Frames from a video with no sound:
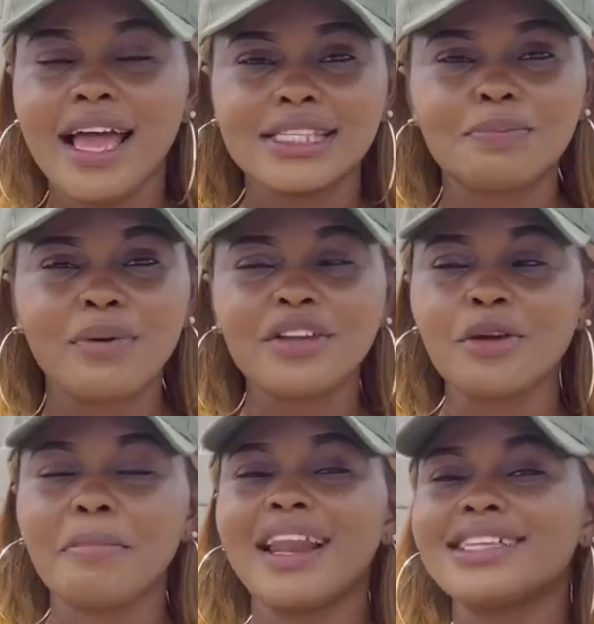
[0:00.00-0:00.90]
and spread
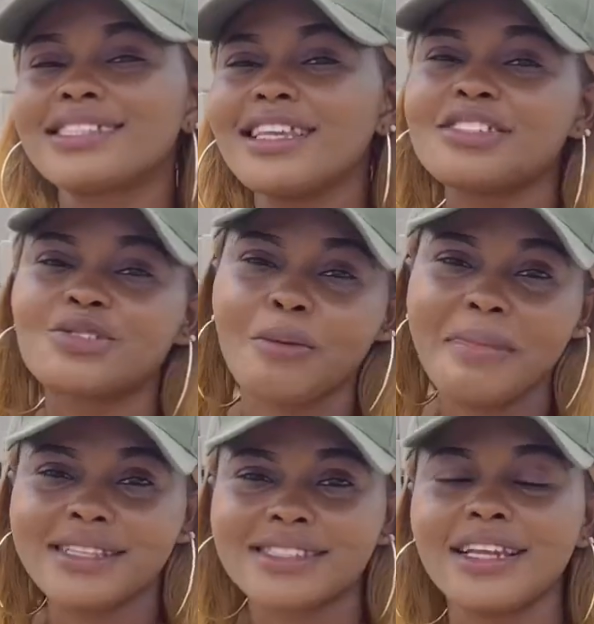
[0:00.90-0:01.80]
your balance
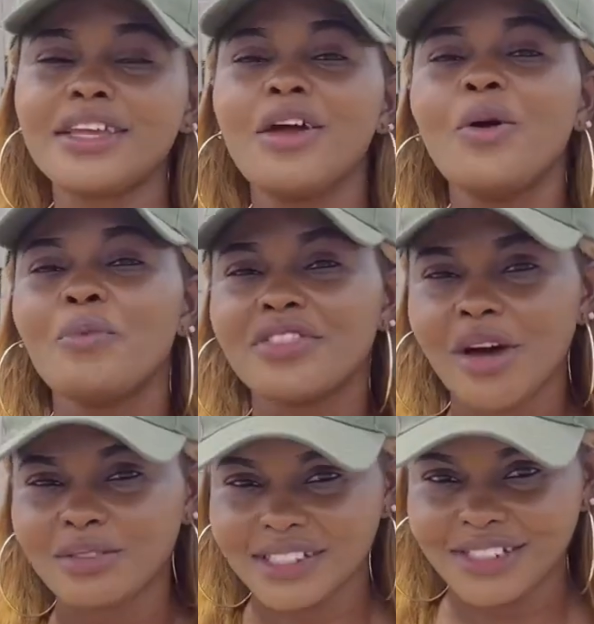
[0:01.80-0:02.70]
instrumentally
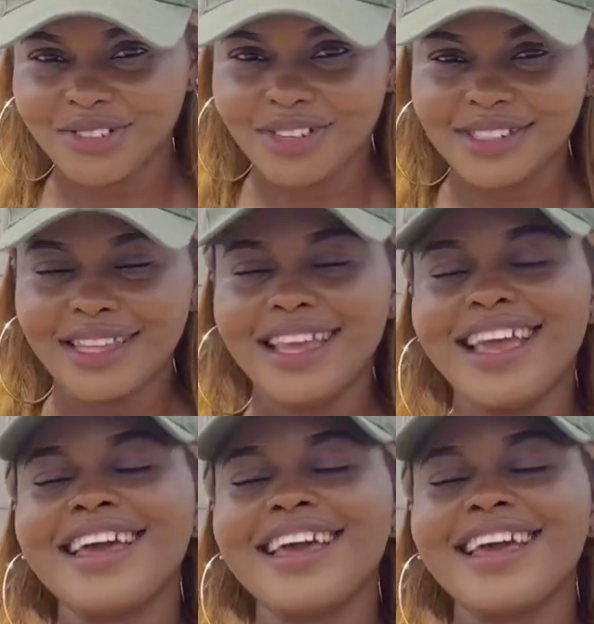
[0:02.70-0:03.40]
without interest.